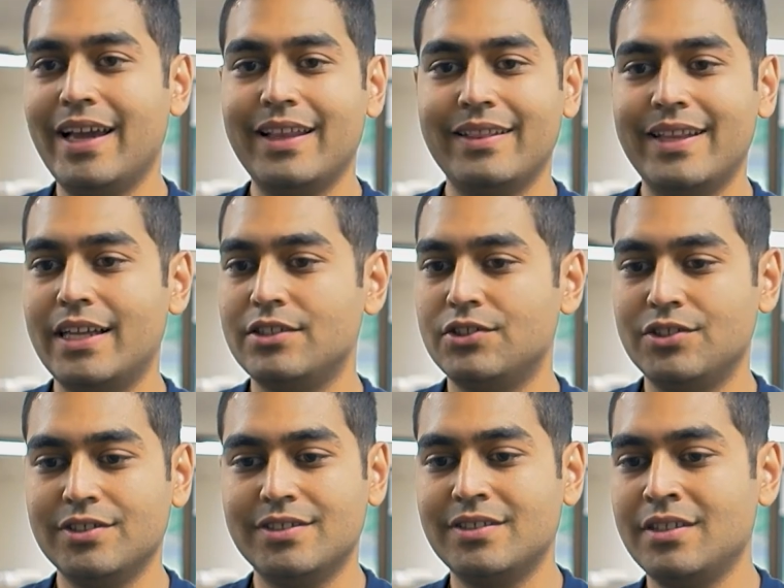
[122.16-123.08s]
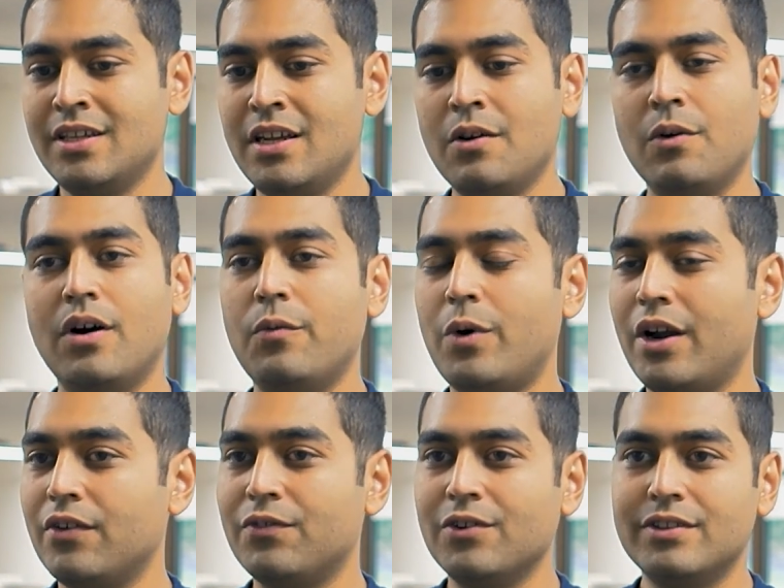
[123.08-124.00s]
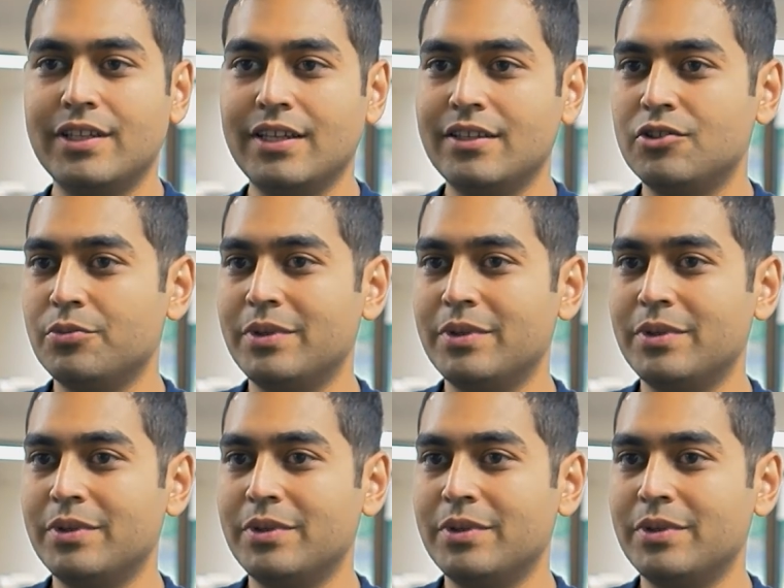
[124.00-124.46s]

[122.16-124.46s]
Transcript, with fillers: And that's just a wonderful thing to